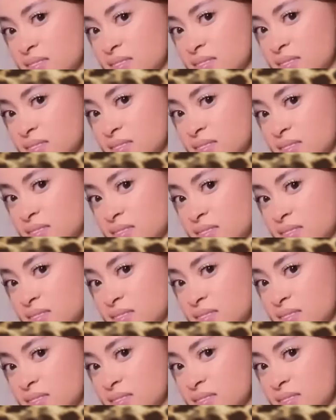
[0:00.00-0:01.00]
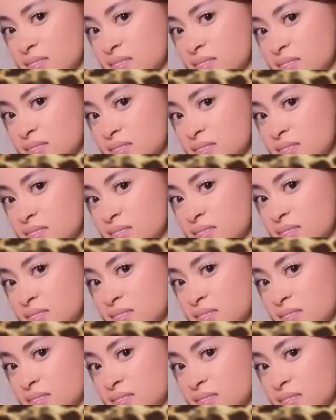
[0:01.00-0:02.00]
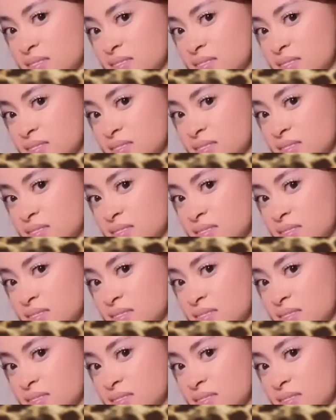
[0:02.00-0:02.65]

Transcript: Nobody speaks.